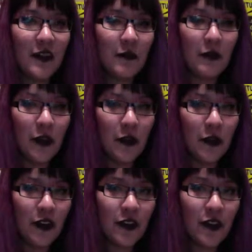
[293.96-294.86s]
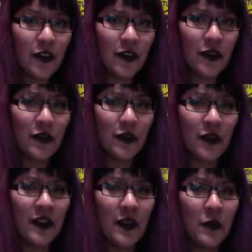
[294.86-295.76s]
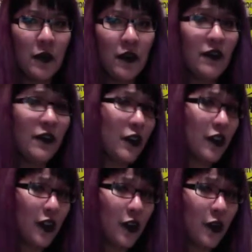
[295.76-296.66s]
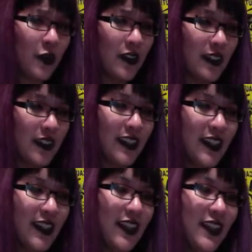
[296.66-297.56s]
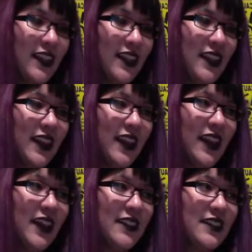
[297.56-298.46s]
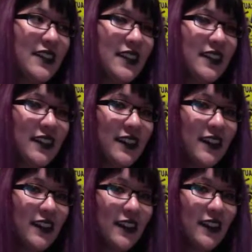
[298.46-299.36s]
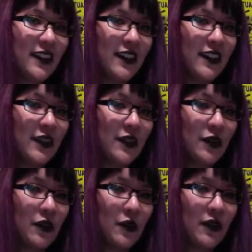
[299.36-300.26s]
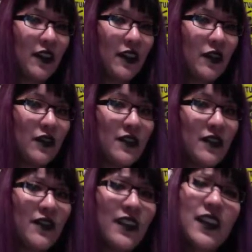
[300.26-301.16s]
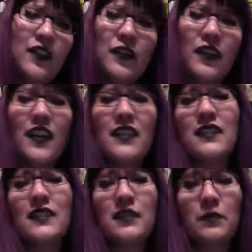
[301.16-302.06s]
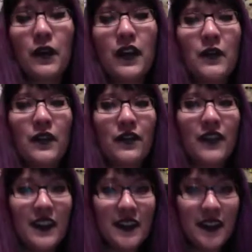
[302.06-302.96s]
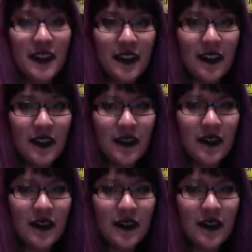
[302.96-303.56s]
my works are stored in a portfolio that is stored with other stuff that I forgot to spray with fixative.